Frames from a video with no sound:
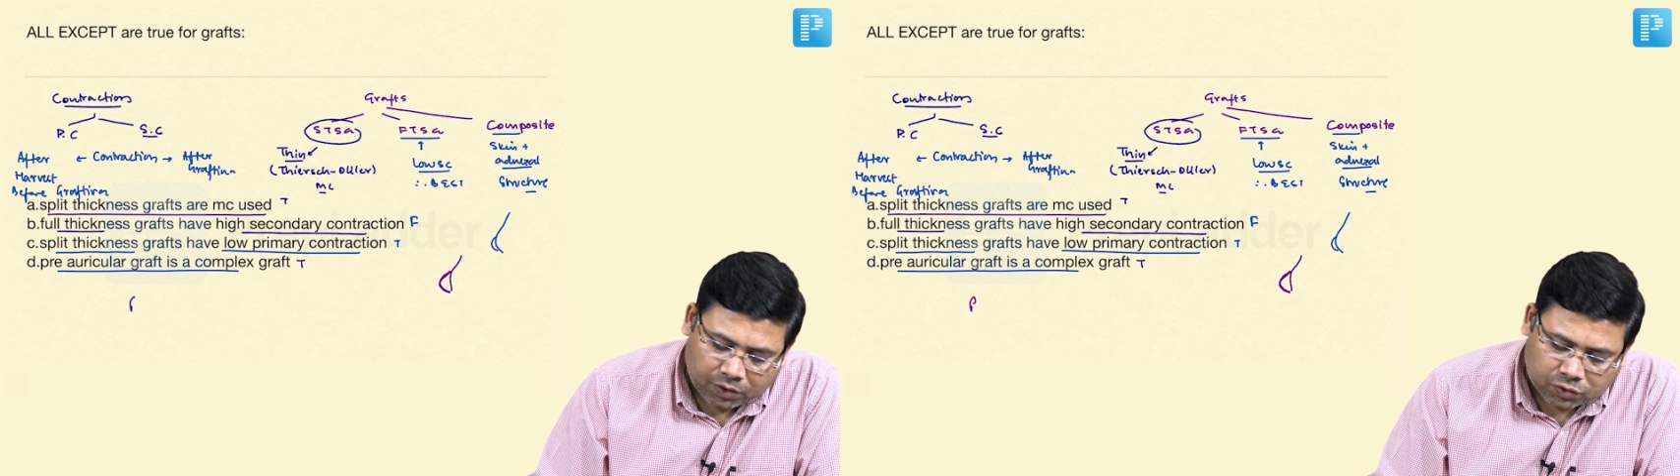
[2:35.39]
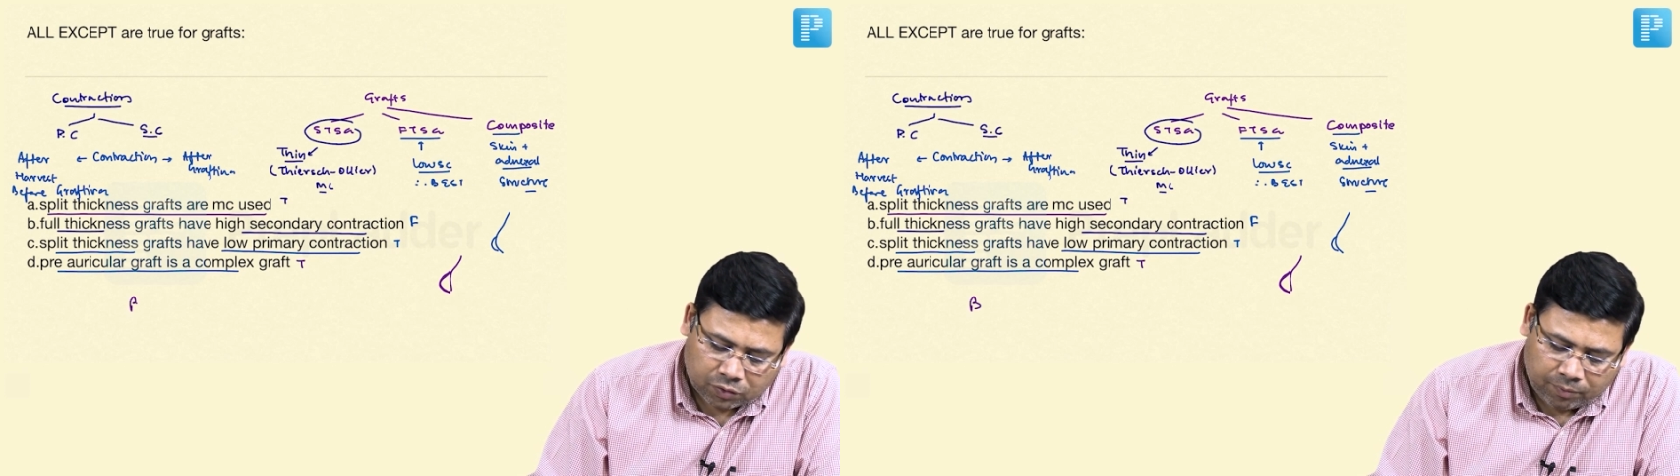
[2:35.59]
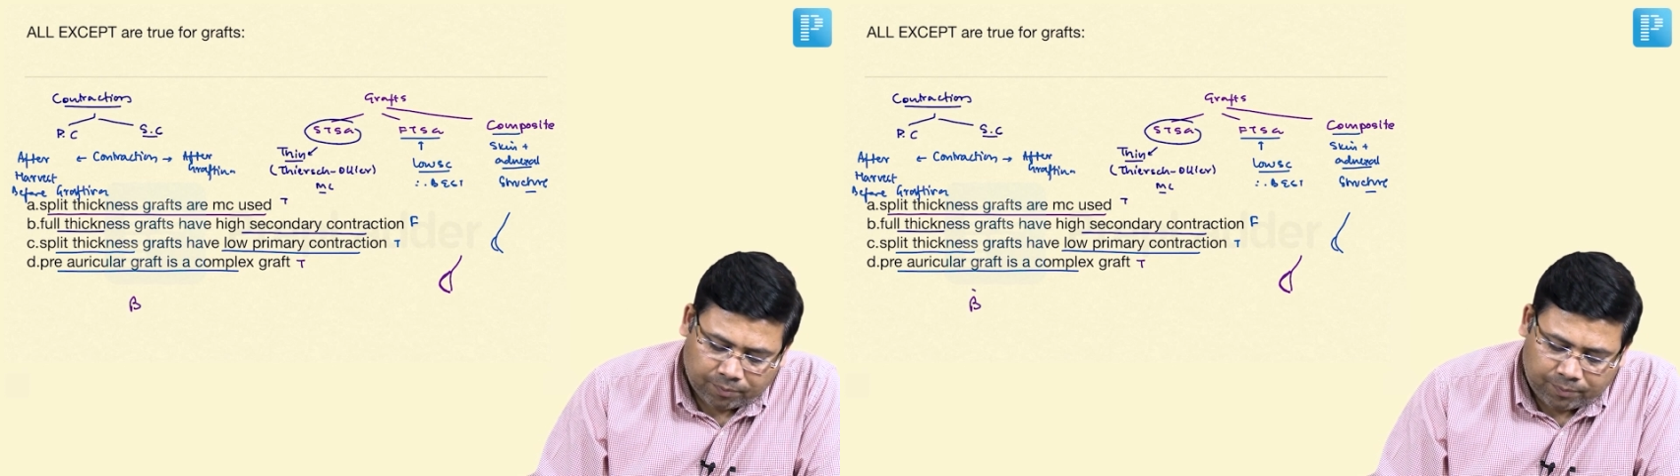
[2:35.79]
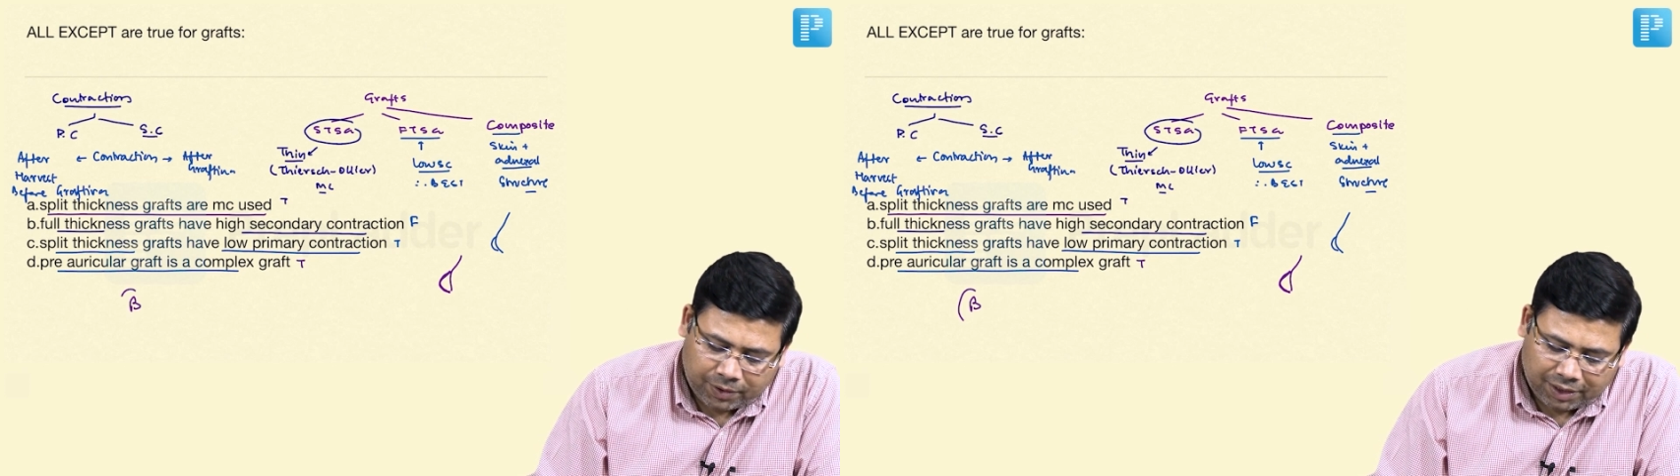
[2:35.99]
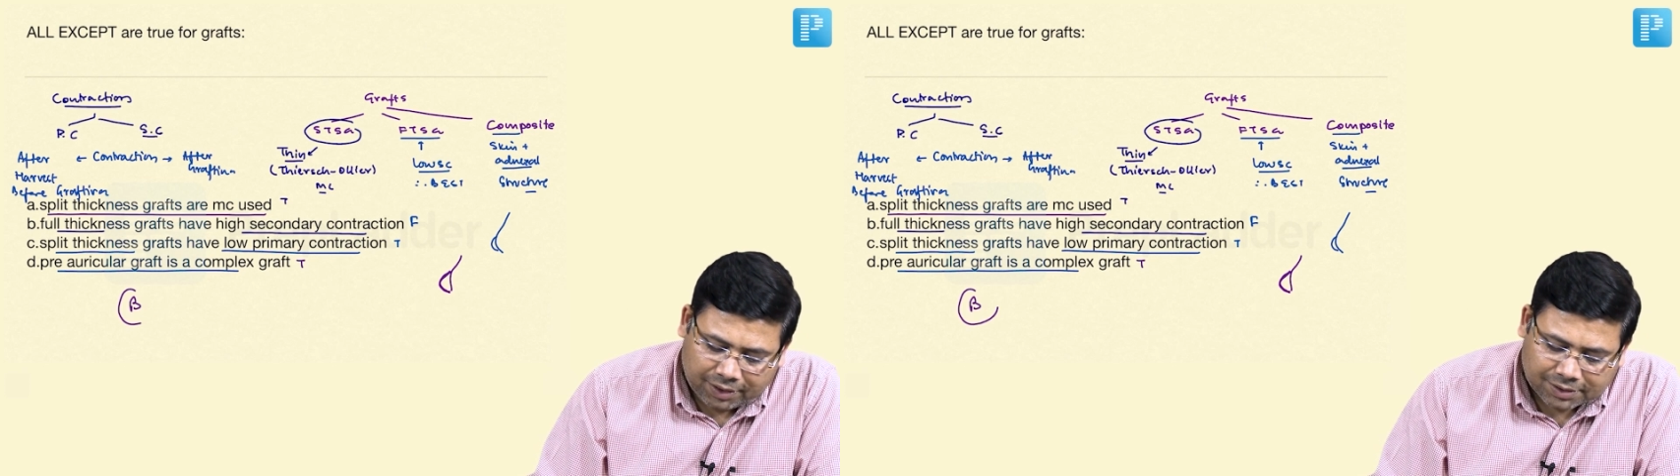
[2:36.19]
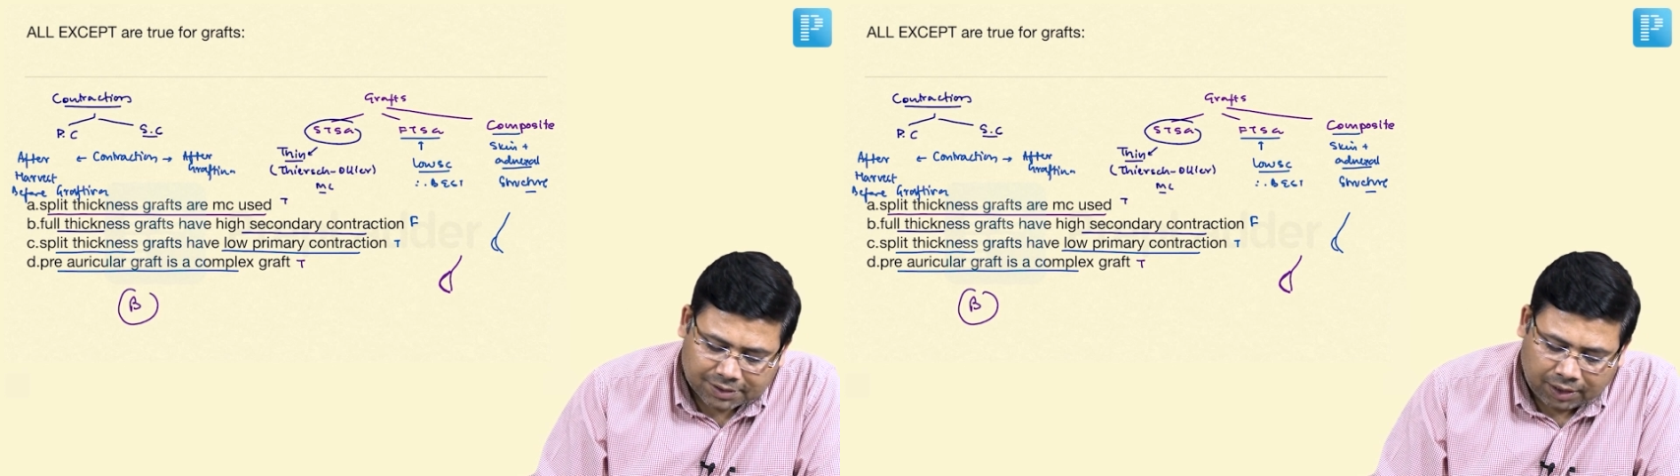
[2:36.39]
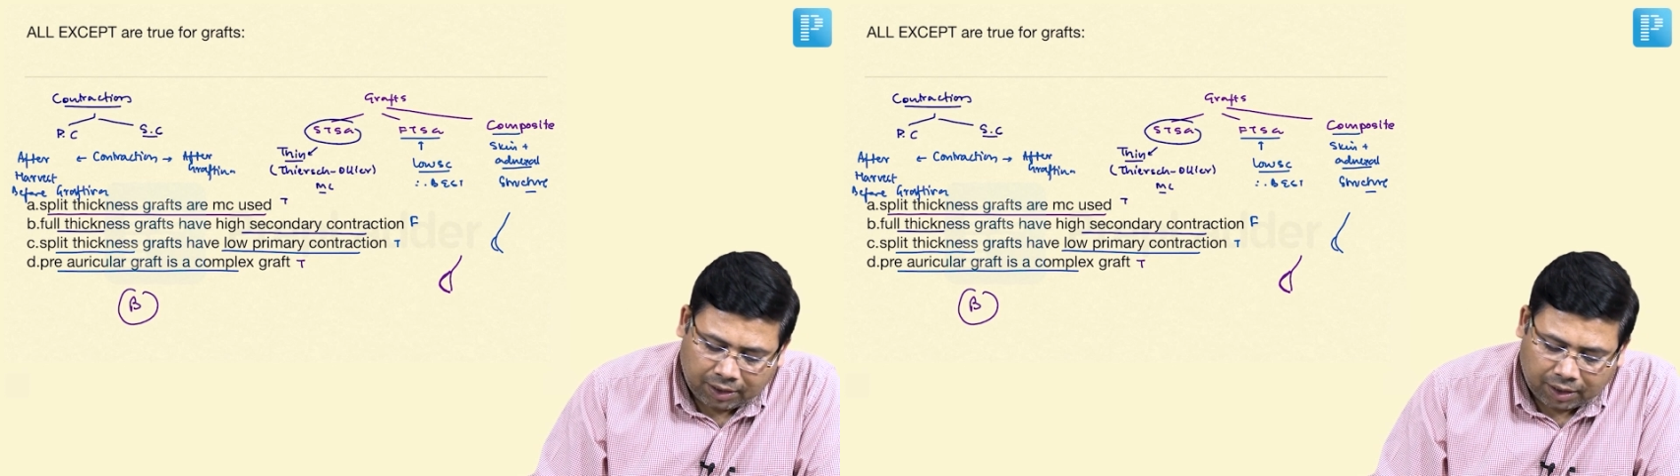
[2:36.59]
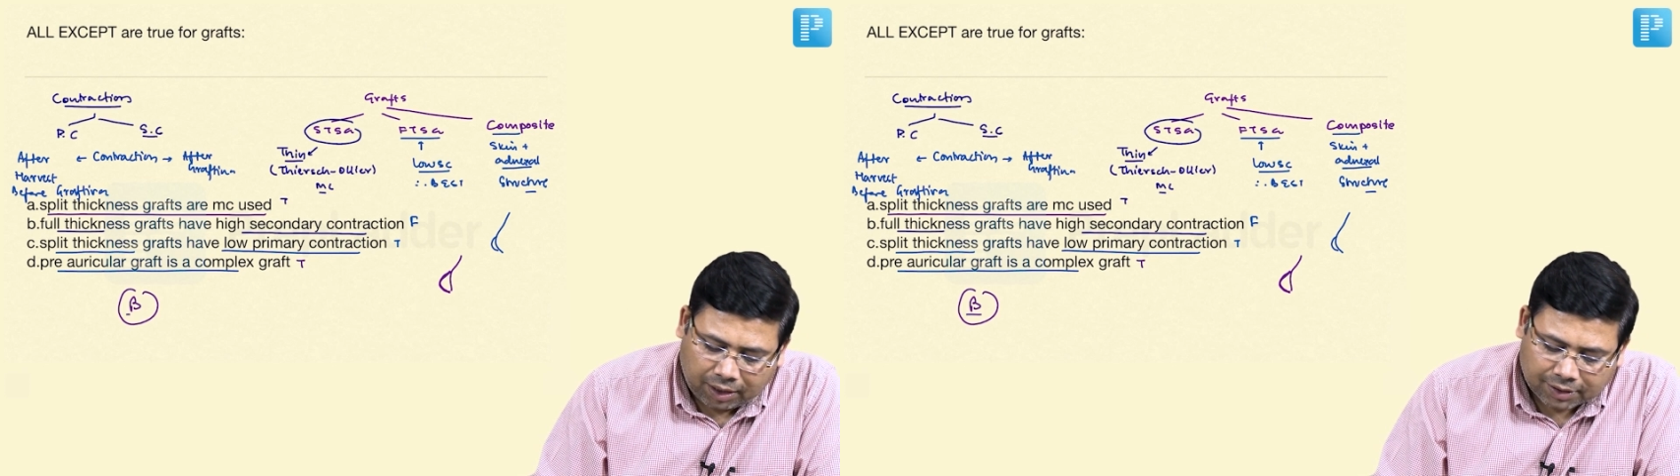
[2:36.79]
So B is
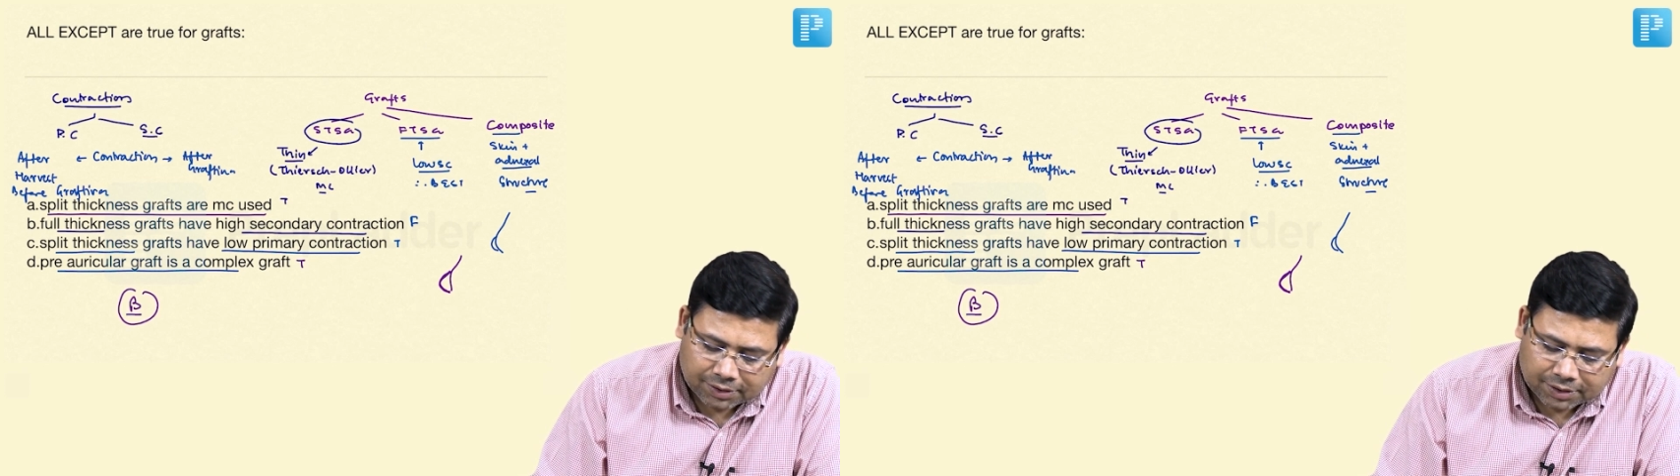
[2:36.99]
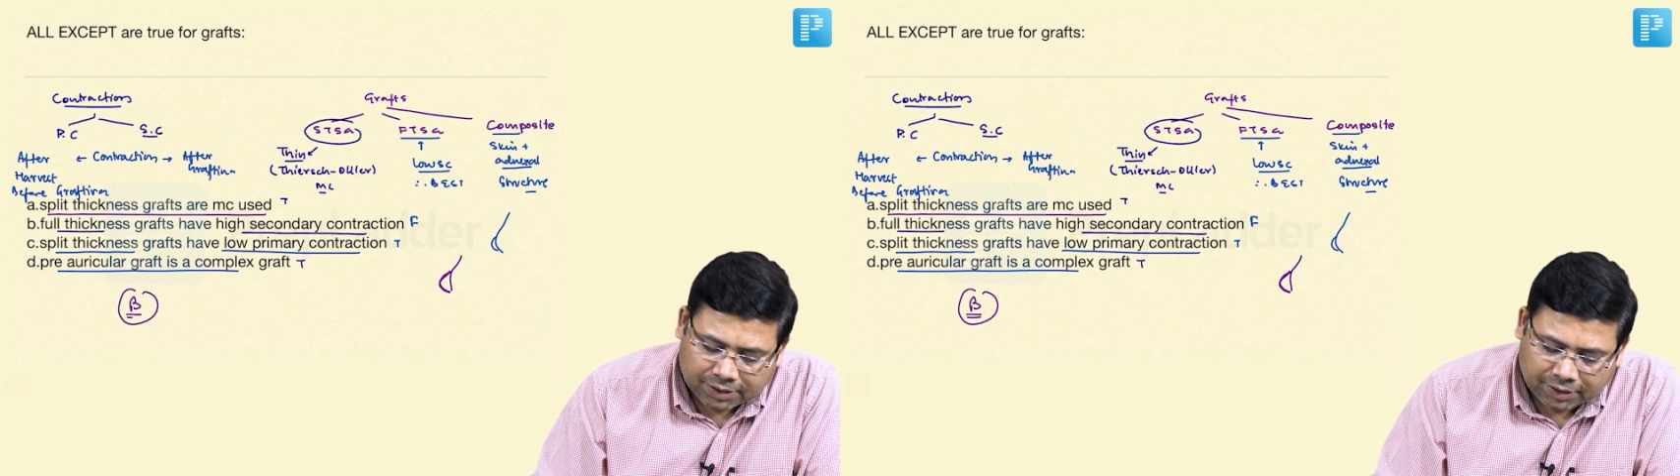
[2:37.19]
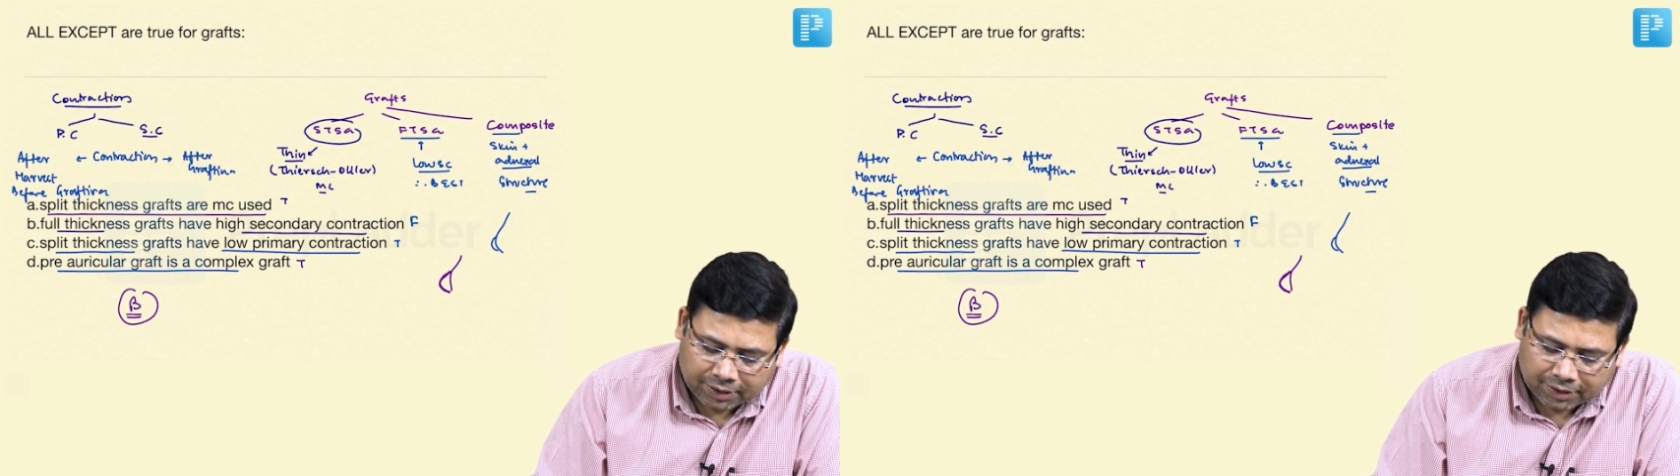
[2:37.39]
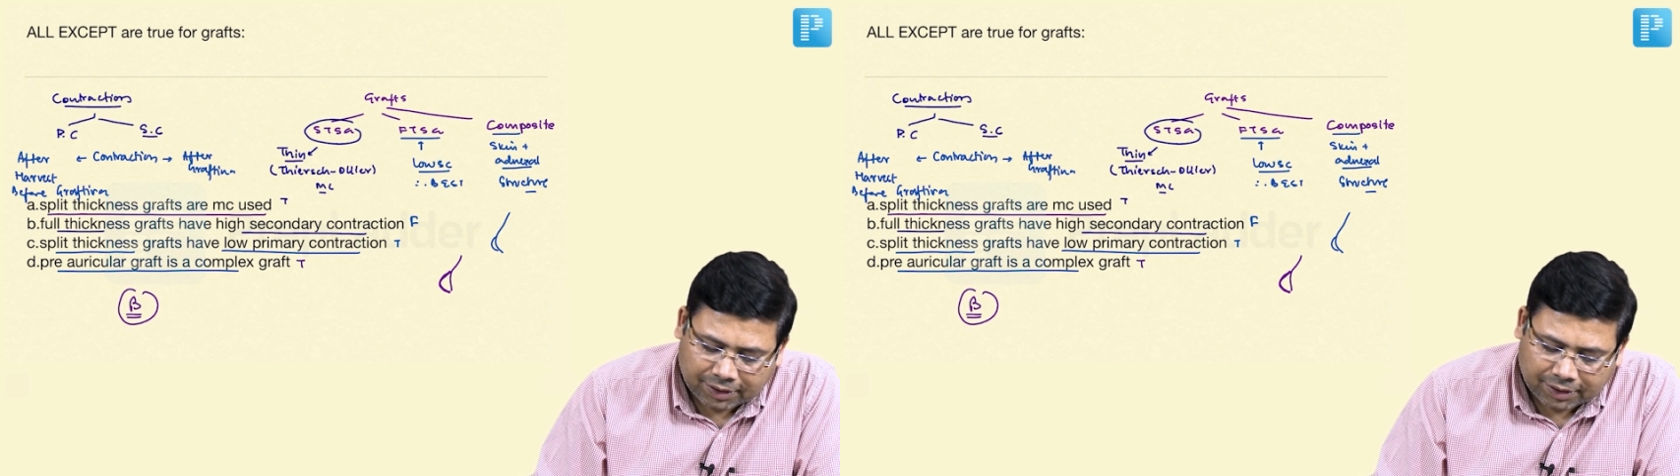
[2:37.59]
the answer